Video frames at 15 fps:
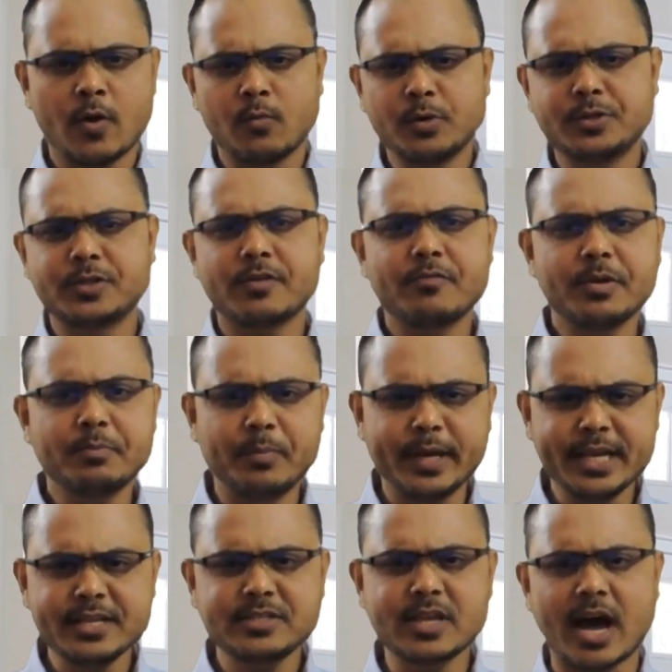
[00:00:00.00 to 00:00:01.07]
Would someone
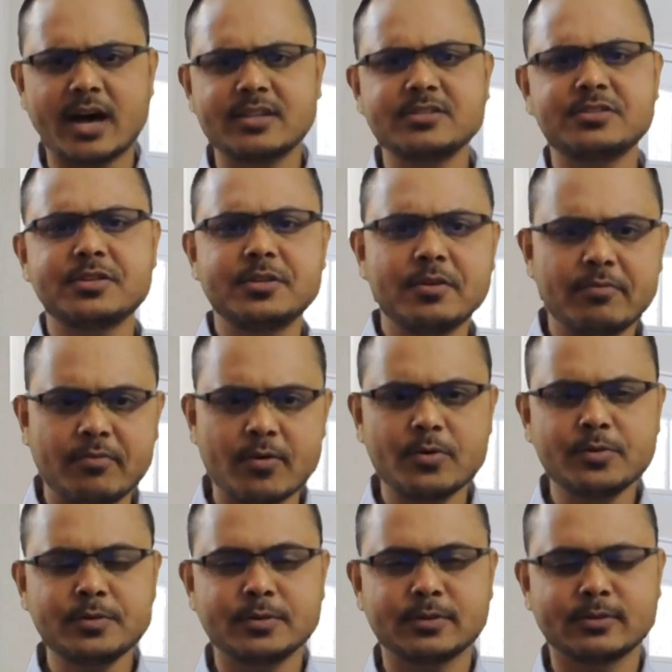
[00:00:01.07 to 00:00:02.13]
please answer the
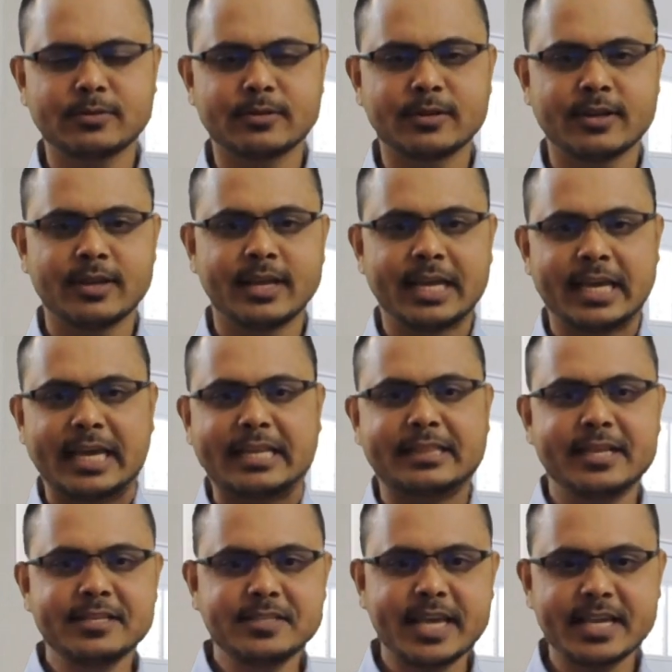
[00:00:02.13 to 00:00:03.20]
phone? In
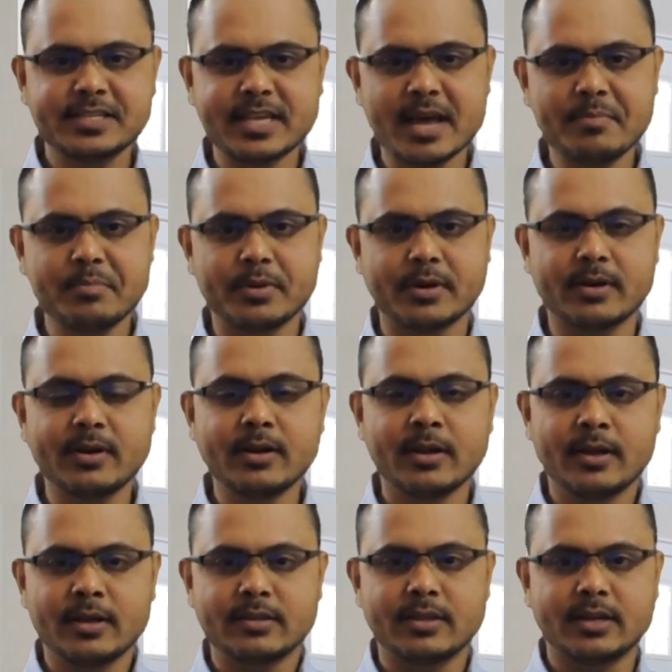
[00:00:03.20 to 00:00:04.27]
this
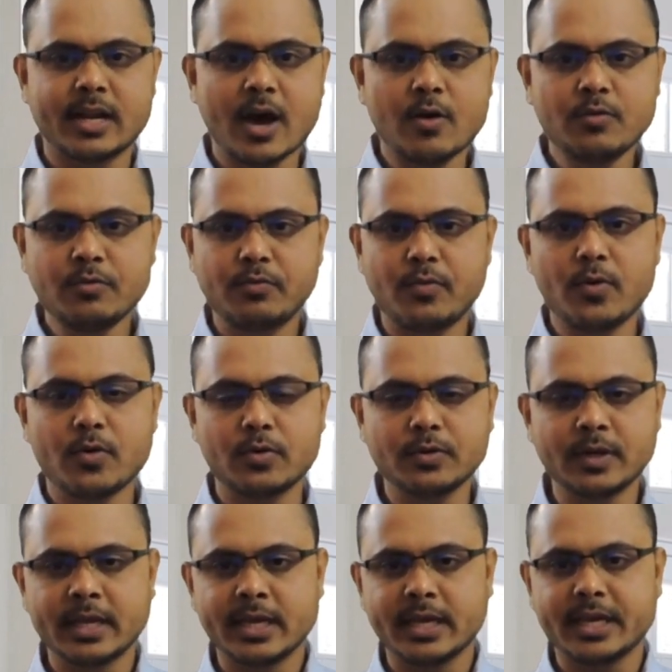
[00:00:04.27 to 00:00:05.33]
example, the noun
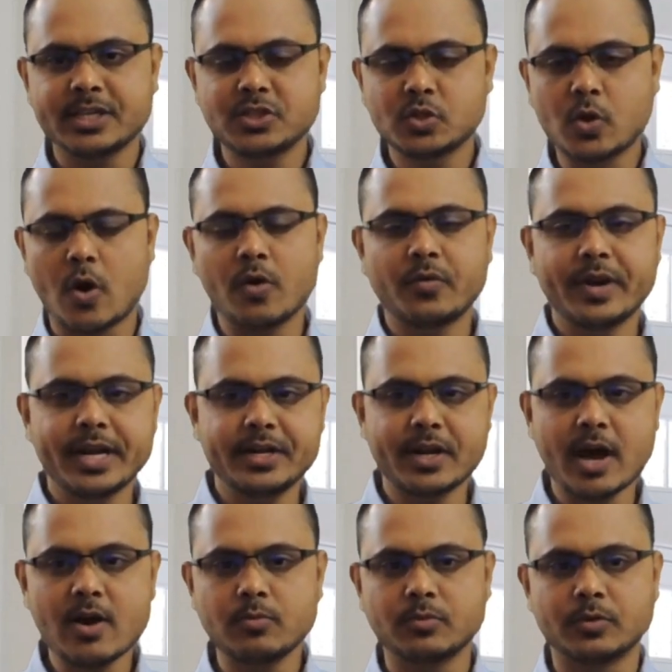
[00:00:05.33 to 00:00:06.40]
phone is concrete
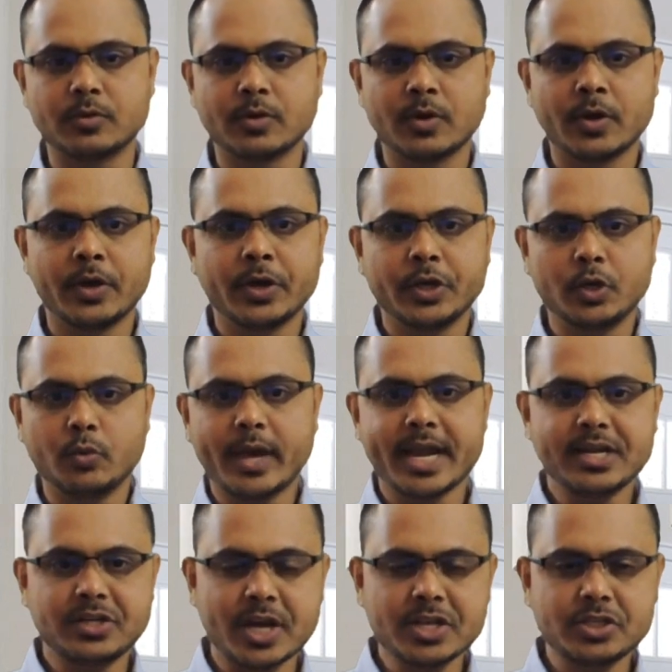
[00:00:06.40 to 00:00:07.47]
noun. You
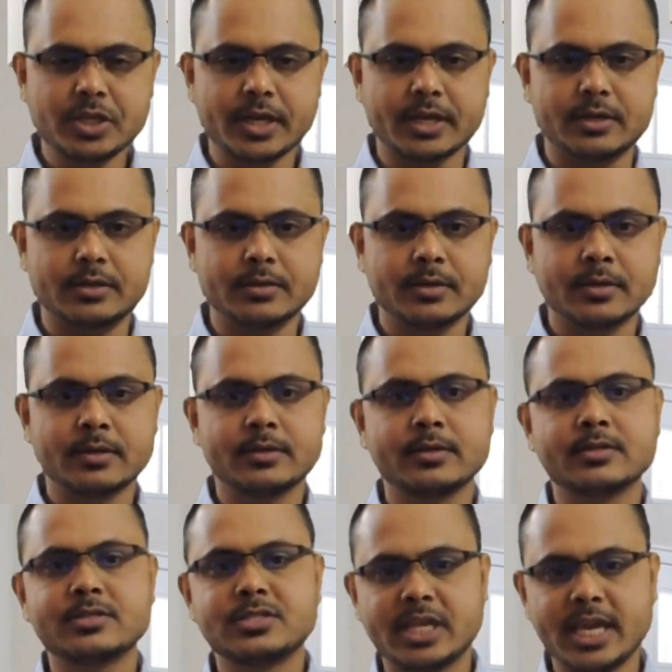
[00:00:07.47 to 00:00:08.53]
can touch it,
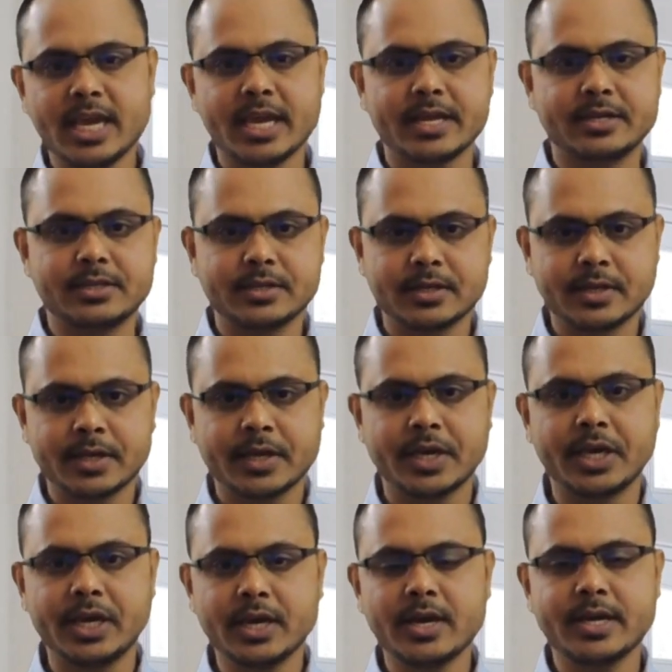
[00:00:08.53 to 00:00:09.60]
see it,
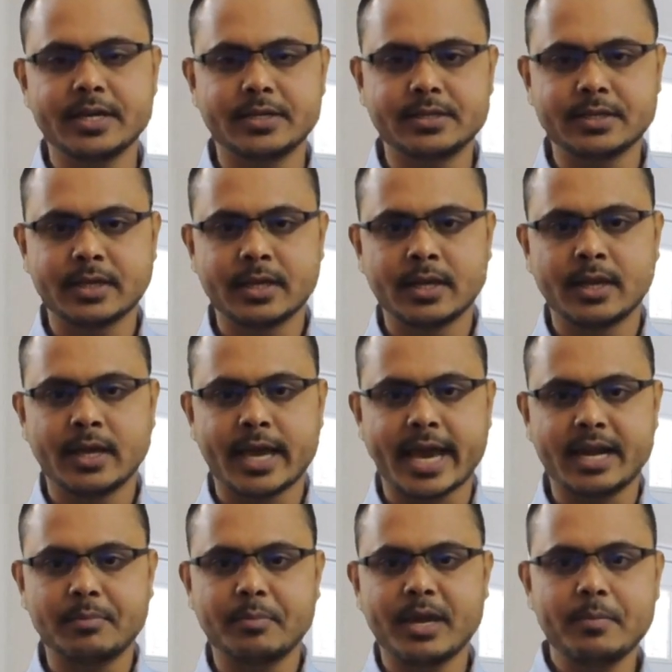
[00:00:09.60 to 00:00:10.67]
hear it,
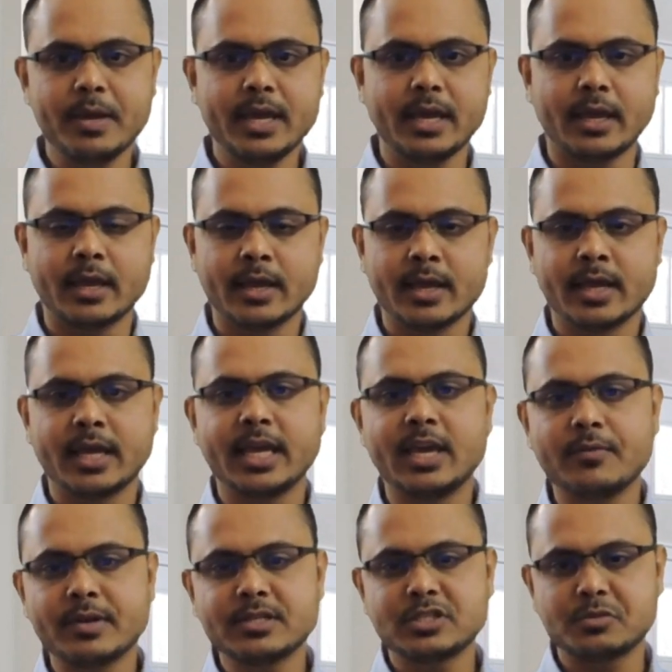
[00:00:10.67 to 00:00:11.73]
and maybe
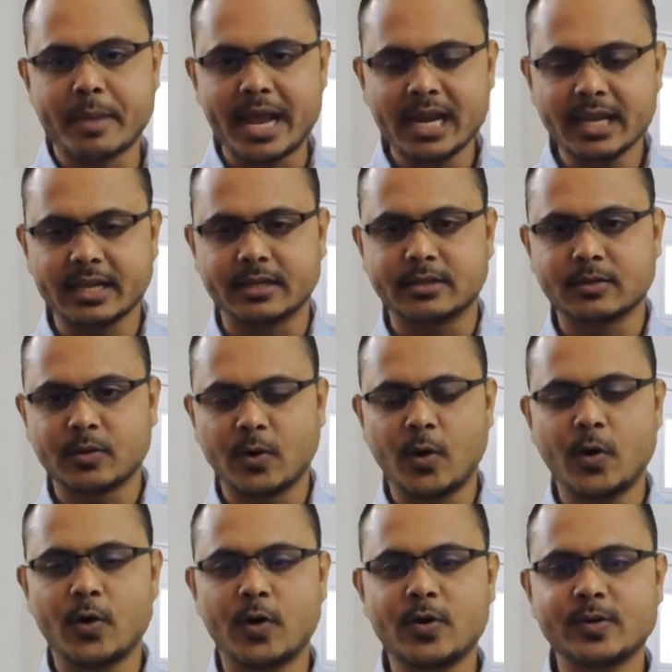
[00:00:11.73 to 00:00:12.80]
even smell it
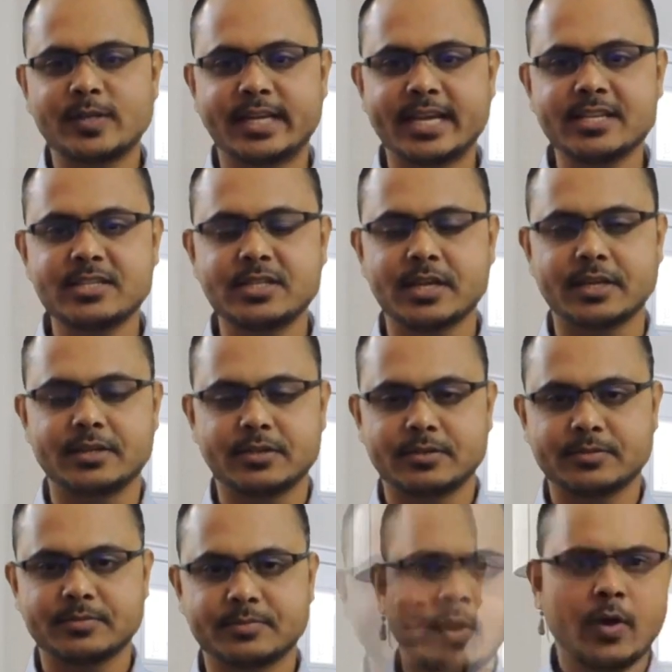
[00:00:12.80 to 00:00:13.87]
or taste it.
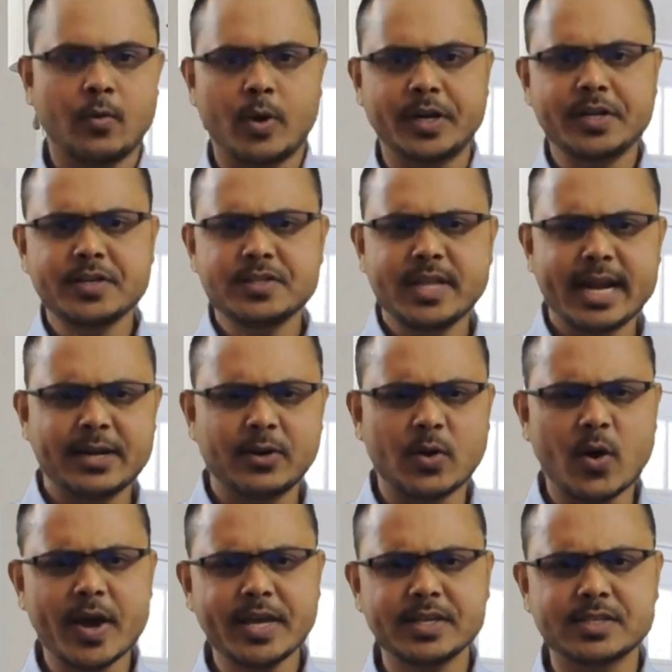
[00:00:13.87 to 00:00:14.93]
What is that
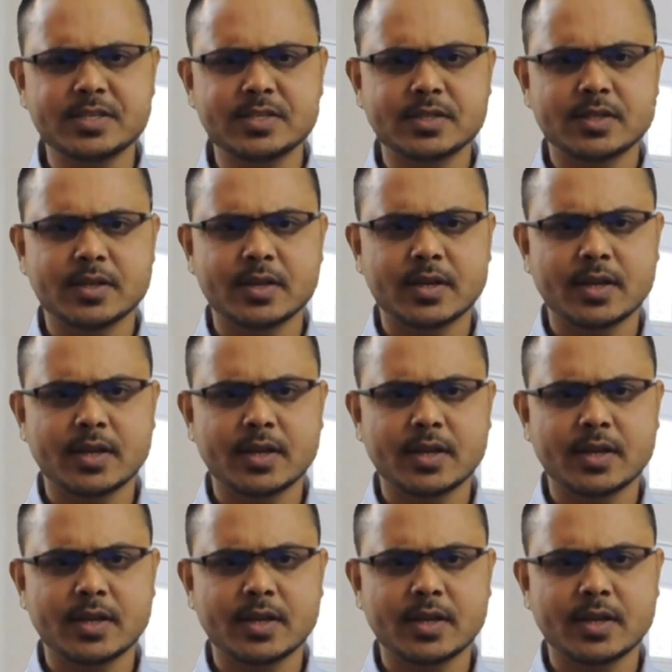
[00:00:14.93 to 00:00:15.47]
noise?